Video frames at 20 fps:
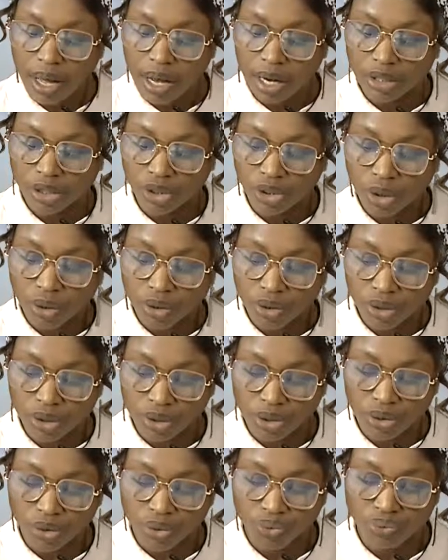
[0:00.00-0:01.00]
at
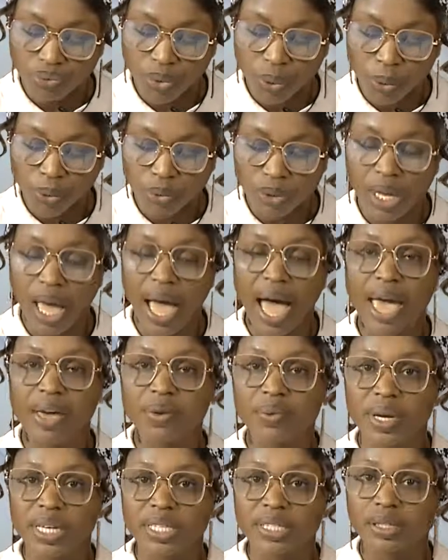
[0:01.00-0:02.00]
junctions, roads,
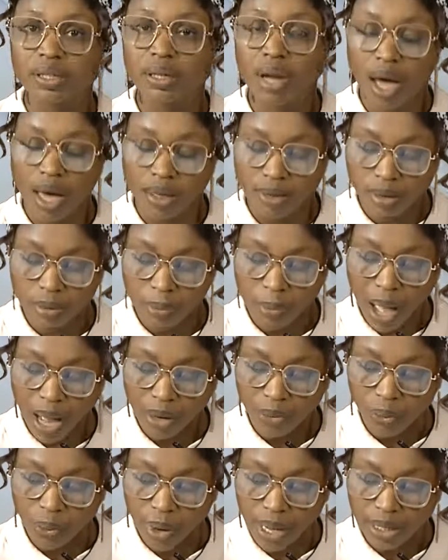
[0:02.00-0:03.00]
highways, and other
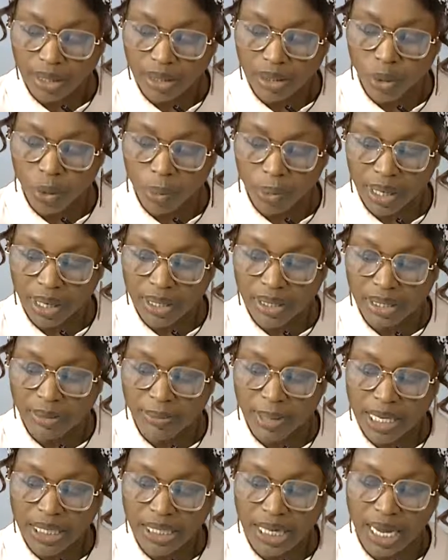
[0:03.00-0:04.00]
pathways opponents
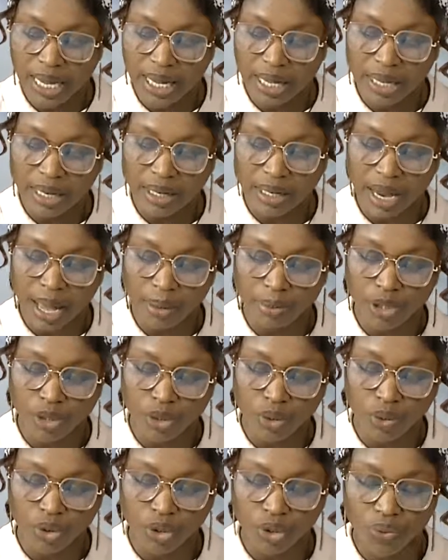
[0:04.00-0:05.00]
may take a kidnapped
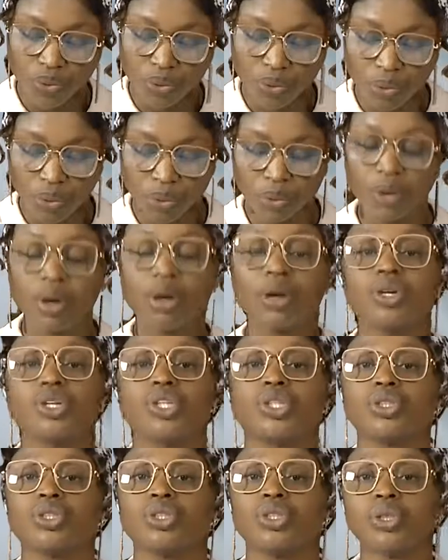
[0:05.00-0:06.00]
soldier through,
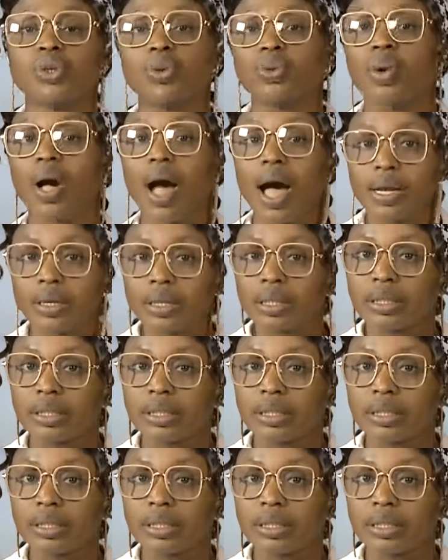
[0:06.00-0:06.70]
Show added.